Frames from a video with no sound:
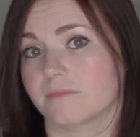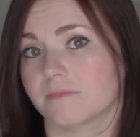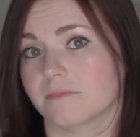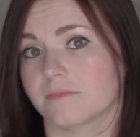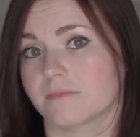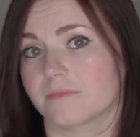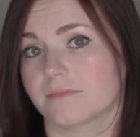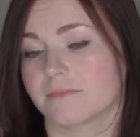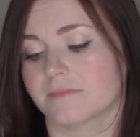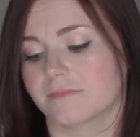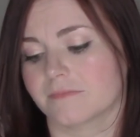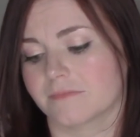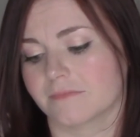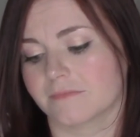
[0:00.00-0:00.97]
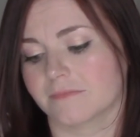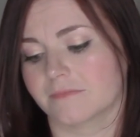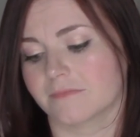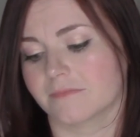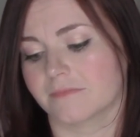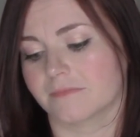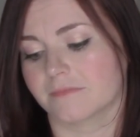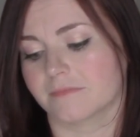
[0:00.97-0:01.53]

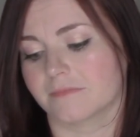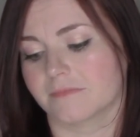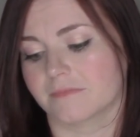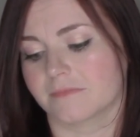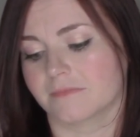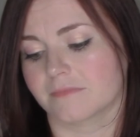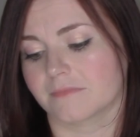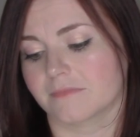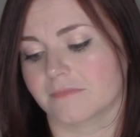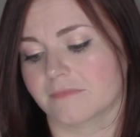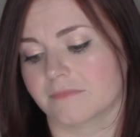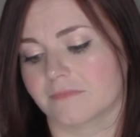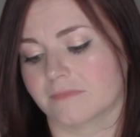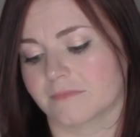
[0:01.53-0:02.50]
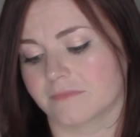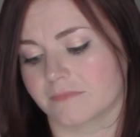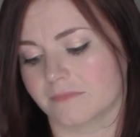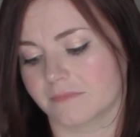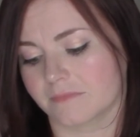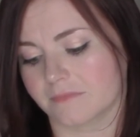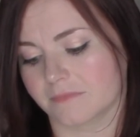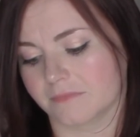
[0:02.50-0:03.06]

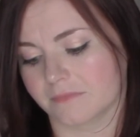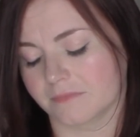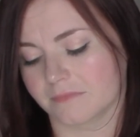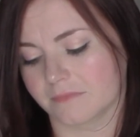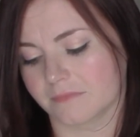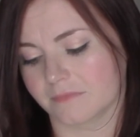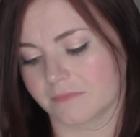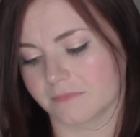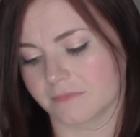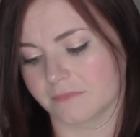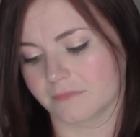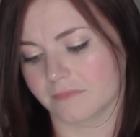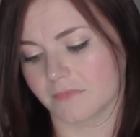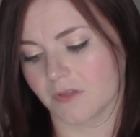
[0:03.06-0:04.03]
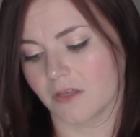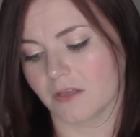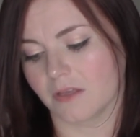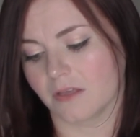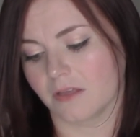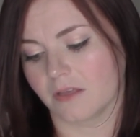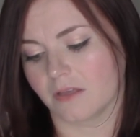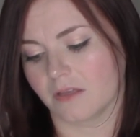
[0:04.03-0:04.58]

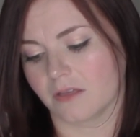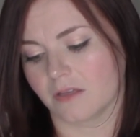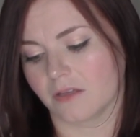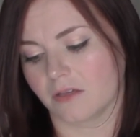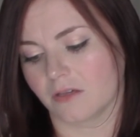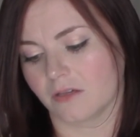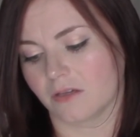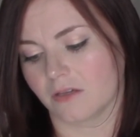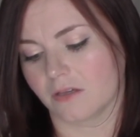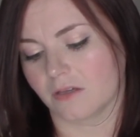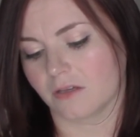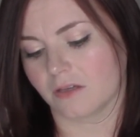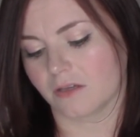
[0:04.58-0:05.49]
[no speech]